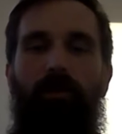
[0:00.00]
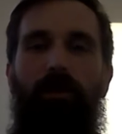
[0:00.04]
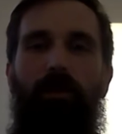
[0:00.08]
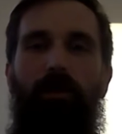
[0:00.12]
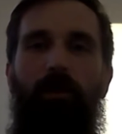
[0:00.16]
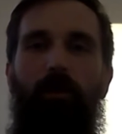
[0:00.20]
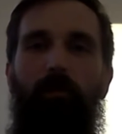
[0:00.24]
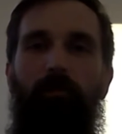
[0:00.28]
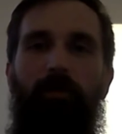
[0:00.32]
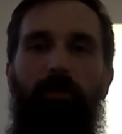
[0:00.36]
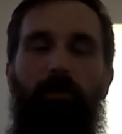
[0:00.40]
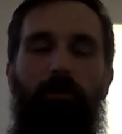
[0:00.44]

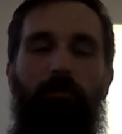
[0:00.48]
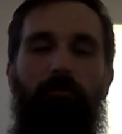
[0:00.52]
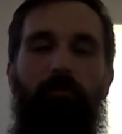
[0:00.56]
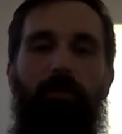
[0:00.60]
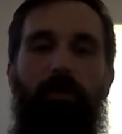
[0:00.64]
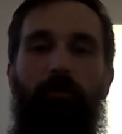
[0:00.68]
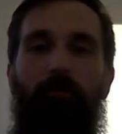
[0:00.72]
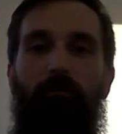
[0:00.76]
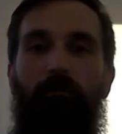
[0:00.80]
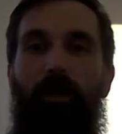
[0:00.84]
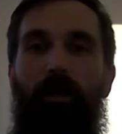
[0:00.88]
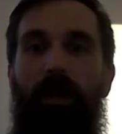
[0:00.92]
help you
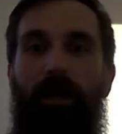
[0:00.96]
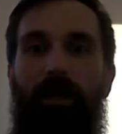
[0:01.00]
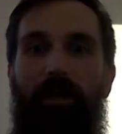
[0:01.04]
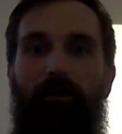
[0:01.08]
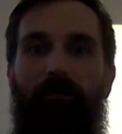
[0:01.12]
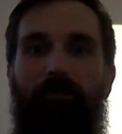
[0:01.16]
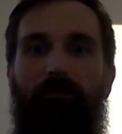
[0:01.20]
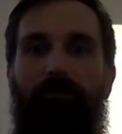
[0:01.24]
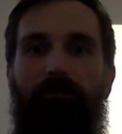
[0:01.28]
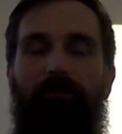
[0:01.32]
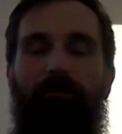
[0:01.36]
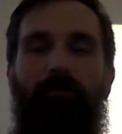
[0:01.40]
be
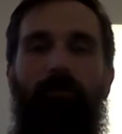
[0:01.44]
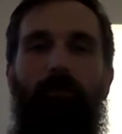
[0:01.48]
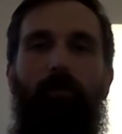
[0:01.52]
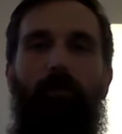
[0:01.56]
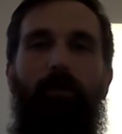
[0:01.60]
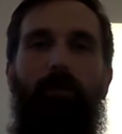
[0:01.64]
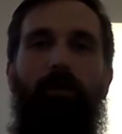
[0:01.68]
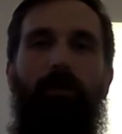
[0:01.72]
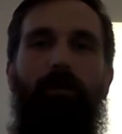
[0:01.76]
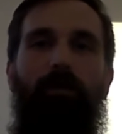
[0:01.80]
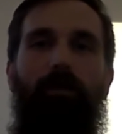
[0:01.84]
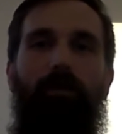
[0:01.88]
ready
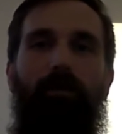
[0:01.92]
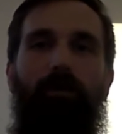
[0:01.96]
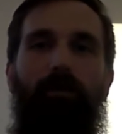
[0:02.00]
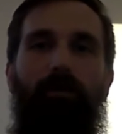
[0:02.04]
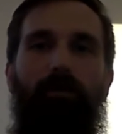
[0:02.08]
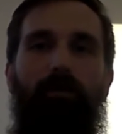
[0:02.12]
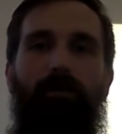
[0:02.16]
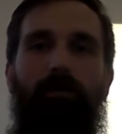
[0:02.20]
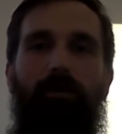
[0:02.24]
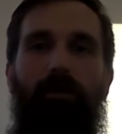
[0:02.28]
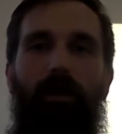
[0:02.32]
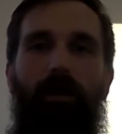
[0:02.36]
for
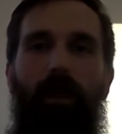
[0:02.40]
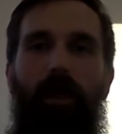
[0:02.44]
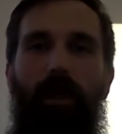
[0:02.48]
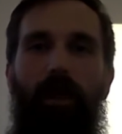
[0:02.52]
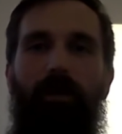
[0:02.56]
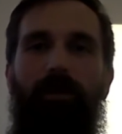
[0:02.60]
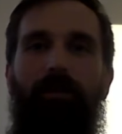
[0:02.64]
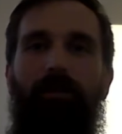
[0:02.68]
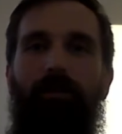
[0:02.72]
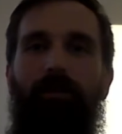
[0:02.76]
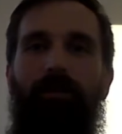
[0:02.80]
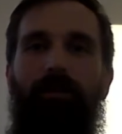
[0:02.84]

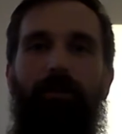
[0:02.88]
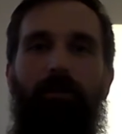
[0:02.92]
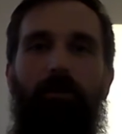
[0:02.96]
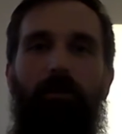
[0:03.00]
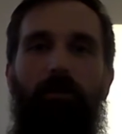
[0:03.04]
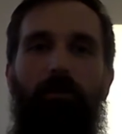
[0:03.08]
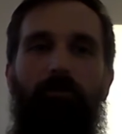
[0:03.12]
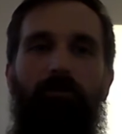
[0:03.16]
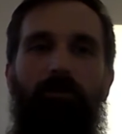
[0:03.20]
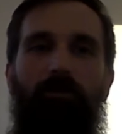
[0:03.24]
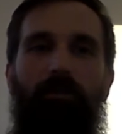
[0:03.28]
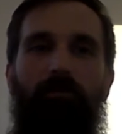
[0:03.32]
handling
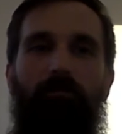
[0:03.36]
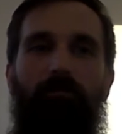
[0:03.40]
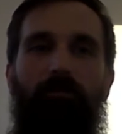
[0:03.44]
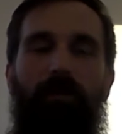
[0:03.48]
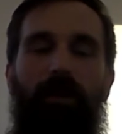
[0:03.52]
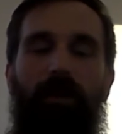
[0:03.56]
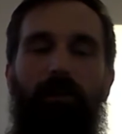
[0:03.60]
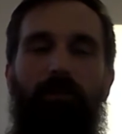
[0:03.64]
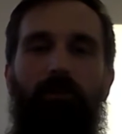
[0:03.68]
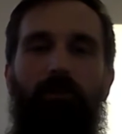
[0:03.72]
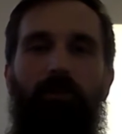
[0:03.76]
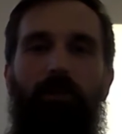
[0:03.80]
a COVID
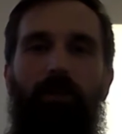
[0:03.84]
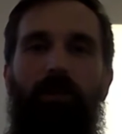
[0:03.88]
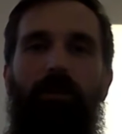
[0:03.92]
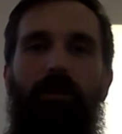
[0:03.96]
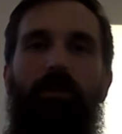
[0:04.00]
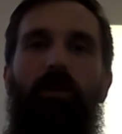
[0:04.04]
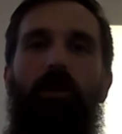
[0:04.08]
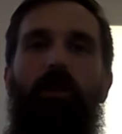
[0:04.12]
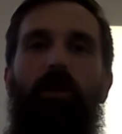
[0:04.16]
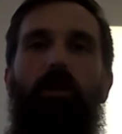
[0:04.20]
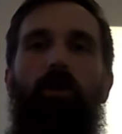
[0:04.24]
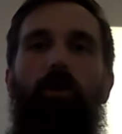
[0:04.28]

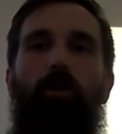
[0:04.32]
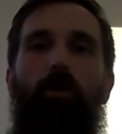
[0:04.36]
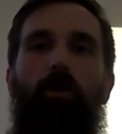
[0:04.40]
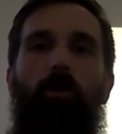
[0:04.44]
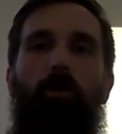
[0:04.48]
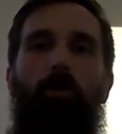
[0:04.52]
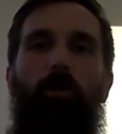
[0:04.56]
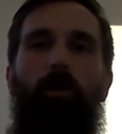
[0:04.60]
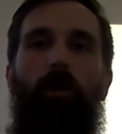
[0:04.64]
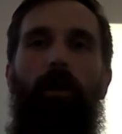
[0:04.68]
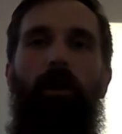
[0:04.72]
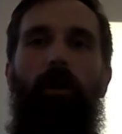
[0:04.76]
infection,
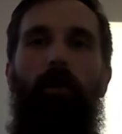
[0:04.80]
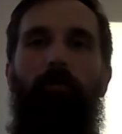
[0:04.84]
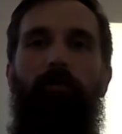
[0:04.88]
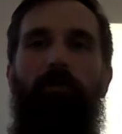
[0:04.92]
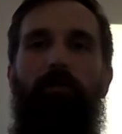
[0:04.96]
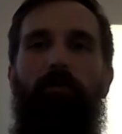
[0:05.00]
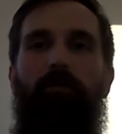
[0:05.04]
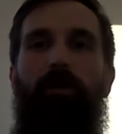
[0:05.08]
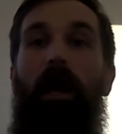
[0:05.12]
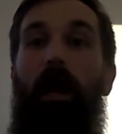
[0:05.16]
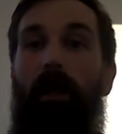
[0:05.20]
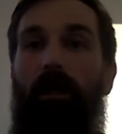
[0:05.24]
or
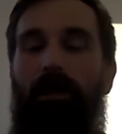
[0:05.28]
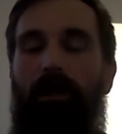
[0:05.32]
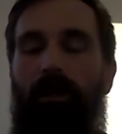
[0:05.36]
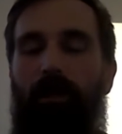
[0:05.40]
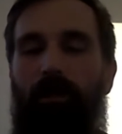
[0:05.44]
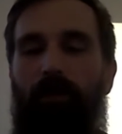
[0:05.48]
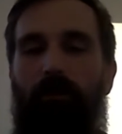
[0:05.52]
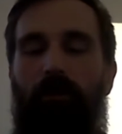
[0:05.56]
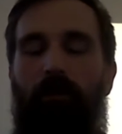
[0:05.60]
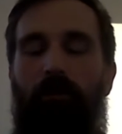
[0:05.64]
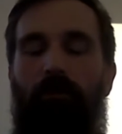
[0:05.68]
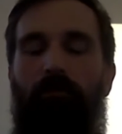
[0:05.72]
help you not
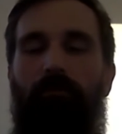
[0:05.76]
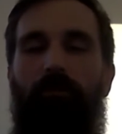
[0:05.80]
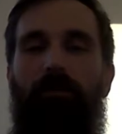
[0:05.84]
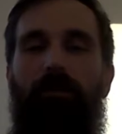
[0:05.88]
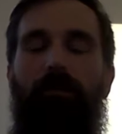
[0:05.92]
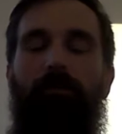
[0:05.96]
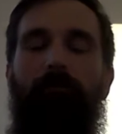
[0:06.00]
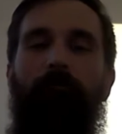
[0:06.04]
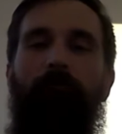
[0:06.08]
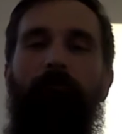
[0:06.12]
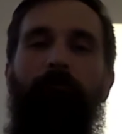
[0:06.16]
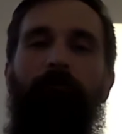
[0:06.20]
get
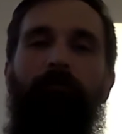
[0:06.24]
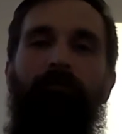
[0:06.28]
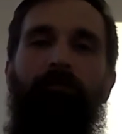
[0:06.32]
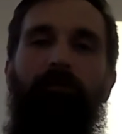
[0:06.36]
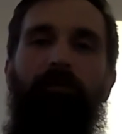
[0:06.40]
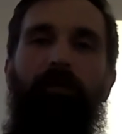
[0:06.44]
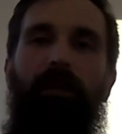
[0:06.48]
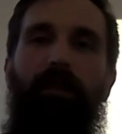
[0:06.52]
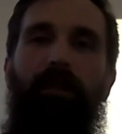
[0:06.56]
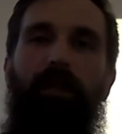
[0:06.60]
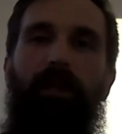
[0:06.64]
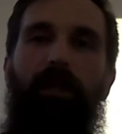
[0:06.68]
COVID?
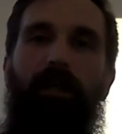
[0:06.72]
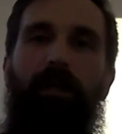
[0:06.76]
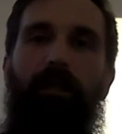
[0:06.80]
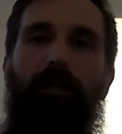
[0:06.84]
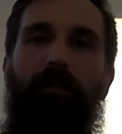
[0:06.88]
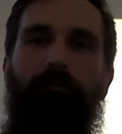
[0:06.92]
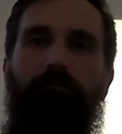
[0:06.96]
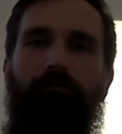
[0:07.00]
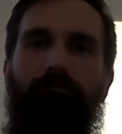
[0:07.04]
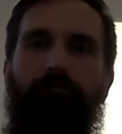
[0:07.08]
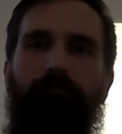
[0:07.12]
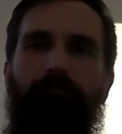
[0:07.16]

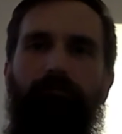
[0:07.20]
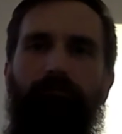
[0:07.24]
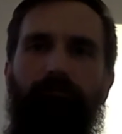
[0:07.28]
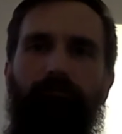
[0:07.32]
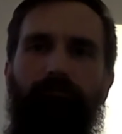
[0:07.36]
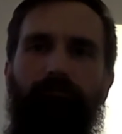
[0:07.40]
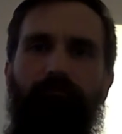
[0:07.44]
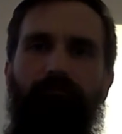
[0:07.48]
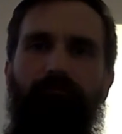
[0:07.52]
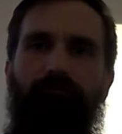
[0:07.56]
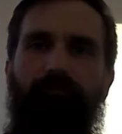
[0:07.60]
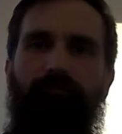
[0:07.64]
And
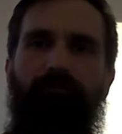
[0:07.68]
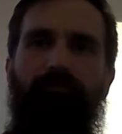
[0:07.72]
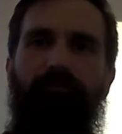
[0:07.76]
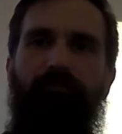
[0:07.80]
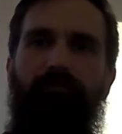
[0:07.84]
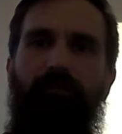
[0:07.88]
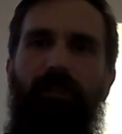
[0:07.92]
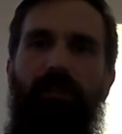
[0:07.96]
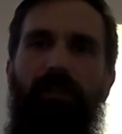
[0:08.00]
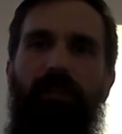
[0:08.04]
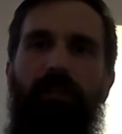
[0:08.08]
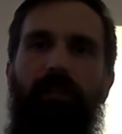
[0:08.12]

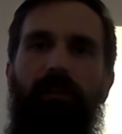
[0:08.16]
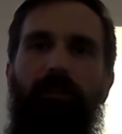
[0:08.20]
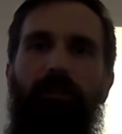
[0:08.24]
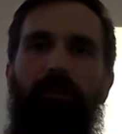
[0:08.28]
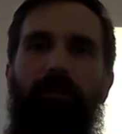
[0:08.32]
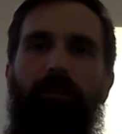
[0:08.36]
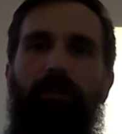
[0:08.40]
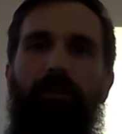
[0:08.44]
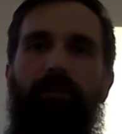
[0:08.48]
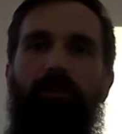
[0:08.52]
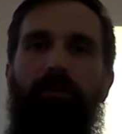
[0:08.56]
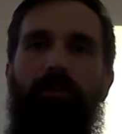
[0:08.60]

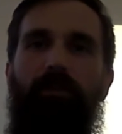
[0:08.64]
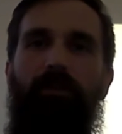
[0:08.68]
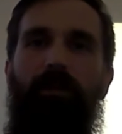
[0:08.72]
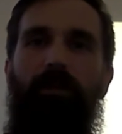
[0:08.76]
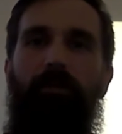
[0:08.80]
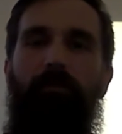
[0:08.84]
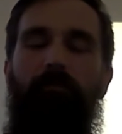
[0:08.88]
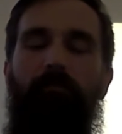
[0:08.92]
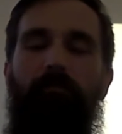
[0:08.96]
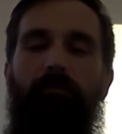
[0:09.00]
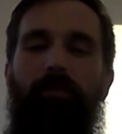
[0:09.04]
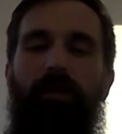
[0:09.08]

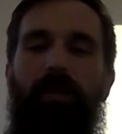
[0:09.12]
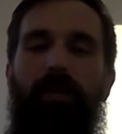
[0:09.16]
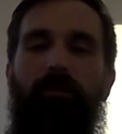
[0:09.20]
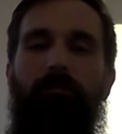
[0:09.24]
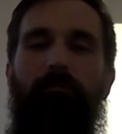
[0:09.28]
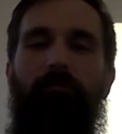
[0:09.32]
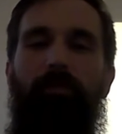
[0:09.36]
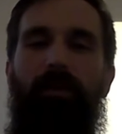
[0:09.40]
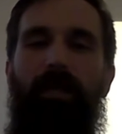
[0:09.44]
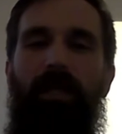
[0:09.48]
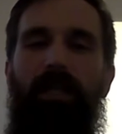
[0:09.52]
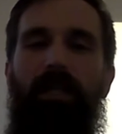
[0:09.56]
there's
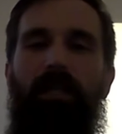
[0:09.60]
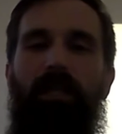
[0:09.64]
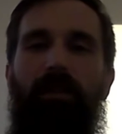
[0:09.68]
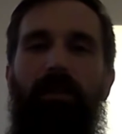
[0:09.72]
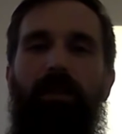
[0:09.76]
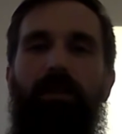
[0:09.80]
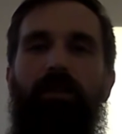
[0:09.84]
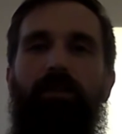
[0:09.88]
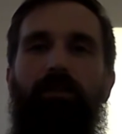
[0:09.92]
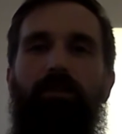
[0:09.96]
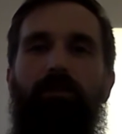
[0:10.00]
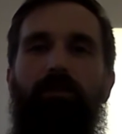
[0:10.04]
many
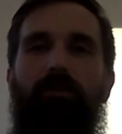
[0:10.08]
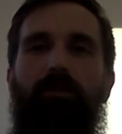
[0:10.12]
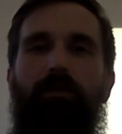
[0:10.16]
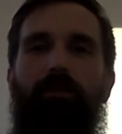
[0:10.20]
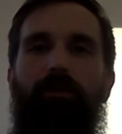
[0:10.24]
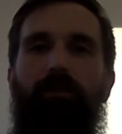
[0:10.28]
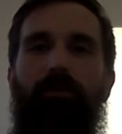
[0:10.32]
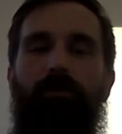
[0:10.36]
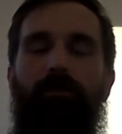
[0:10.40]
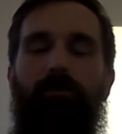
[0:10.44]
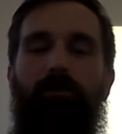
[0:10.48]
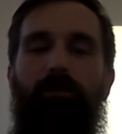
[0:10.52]
things you
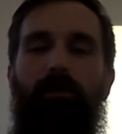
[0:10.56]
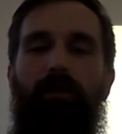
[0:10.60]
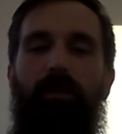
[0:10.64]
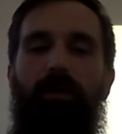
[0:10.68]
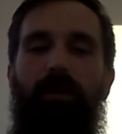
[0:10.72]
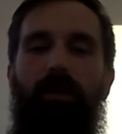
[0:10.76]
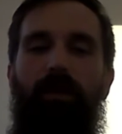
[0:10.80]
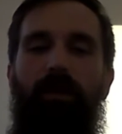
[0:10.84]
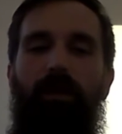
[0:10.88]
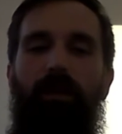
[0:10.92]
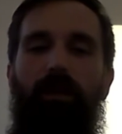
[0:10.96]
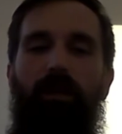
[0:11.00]
can do.
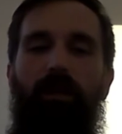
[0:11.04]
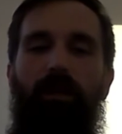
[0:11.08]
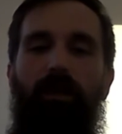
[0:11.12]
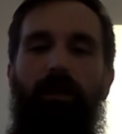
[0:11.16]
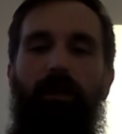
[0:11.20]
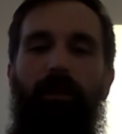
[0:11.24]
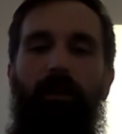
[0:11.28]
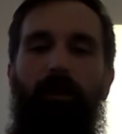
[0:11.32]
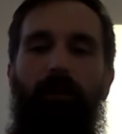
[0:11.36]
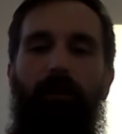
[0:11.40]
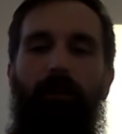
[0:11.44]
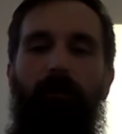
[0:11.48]

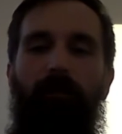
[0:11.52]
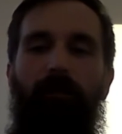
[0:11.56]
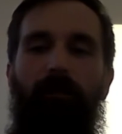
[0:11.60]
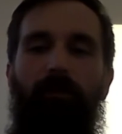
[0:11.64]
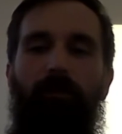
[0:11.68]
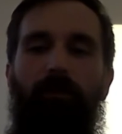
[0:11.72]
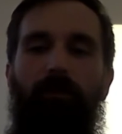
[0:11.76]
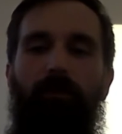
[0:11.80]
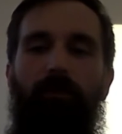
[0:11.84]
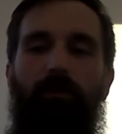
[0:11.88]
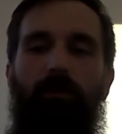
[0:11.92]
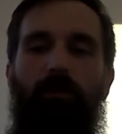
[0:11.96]
Of
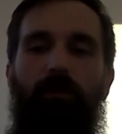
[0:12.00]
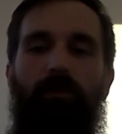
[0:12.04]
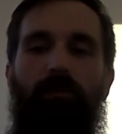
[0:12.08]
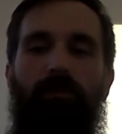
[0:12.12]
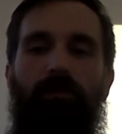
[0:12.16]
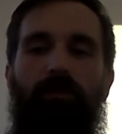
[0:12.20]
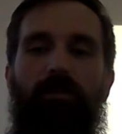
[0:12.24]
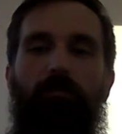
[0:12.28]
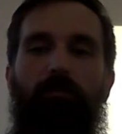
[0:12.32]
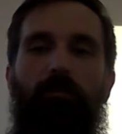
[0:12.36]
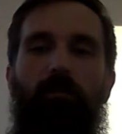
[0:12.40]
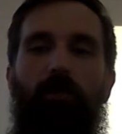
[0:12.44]

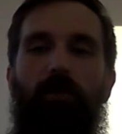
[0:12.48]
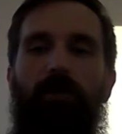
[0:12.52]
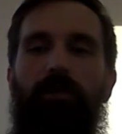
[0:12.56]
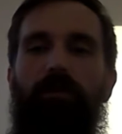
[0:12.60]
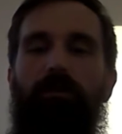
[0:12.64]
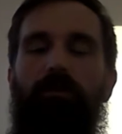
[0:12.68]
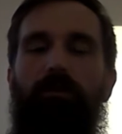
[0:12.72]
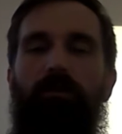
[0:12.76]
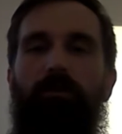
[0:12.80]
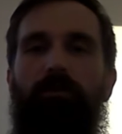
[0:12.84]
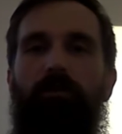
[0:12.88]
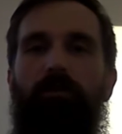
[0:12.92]
course, the more
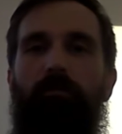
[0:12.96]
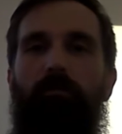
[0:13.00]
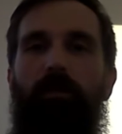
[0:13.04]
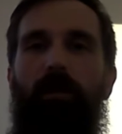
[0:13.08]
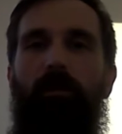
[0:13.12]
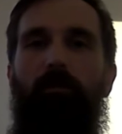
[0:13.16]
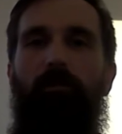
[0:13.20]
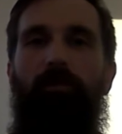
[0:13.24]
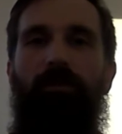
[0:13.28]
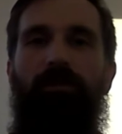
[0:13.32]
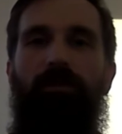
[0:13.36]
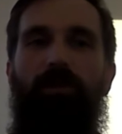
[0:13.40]
you do, the
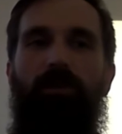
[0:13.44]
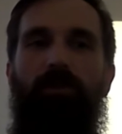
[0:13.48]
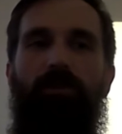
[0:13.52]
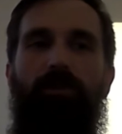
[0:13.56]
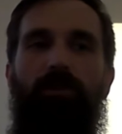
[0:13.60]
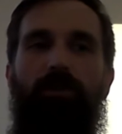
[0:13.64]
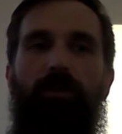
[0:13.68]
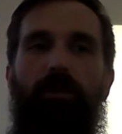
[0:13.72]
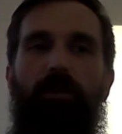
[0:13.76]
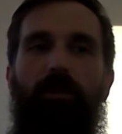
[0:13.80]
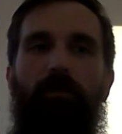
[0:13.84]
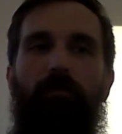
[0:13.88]
better
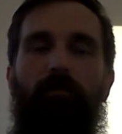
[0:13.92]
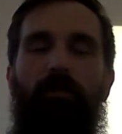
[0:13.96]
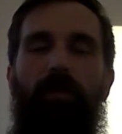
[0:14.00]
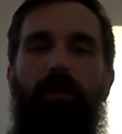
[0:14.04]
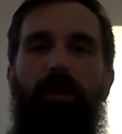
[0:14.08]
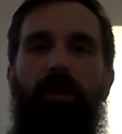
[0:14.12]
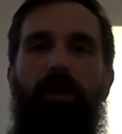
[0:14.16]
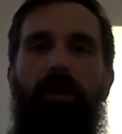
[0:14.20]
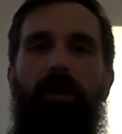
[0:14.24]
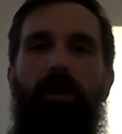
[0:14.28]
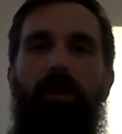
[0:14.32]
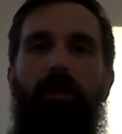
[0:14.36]
positioned you're going to
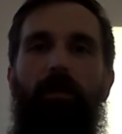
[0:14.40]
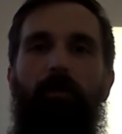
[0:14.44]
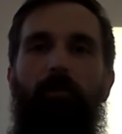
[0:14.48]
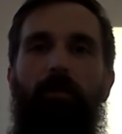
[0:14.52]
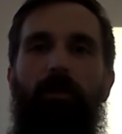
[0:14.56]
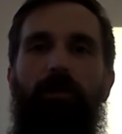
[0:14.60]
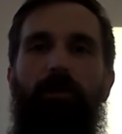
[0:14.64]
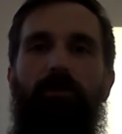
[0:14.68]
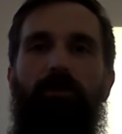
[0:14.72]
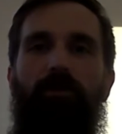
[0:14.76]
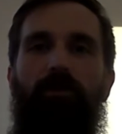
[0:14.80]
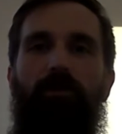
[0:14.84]
be.
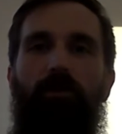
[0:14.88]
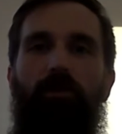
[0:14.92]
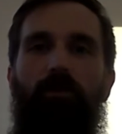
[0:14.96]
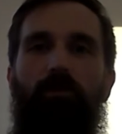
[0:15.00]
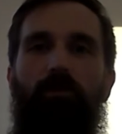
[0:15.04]
But